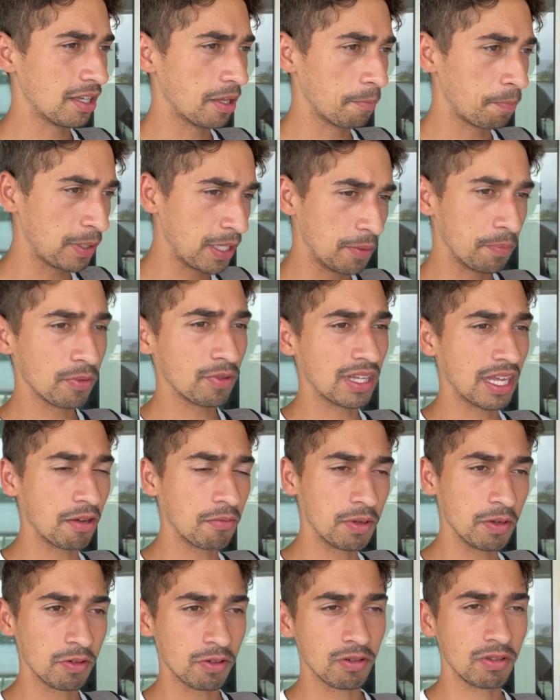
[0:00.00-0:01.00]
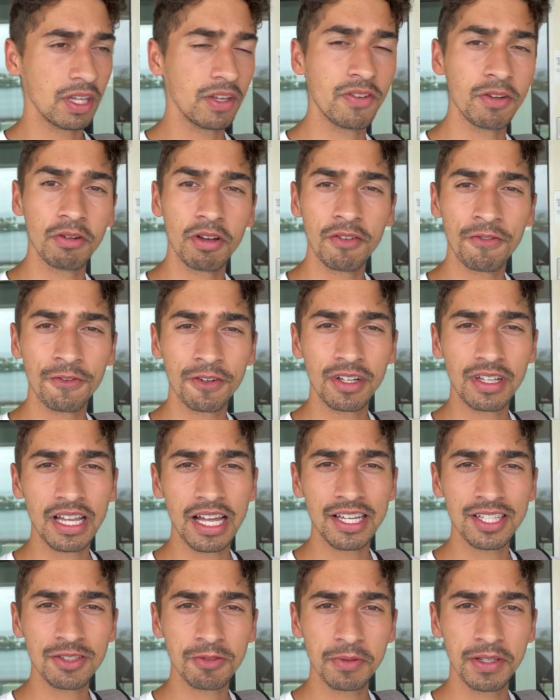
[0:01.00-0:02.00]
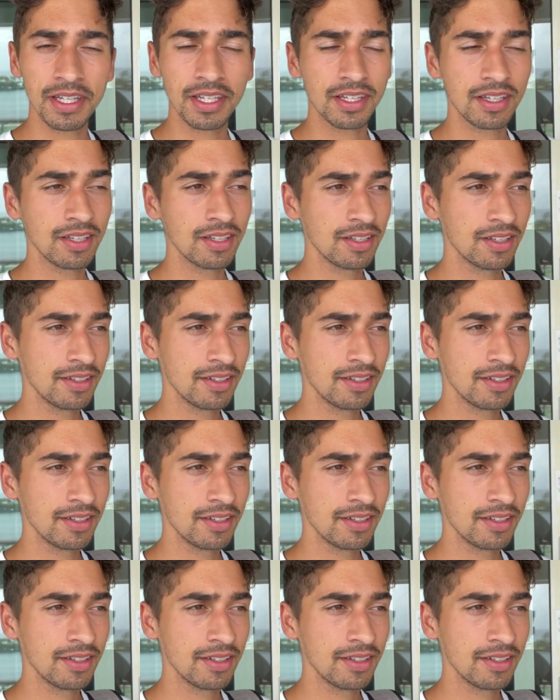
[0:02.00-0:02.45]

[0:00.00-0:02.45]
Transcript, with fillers: the people that we were living with for the last week.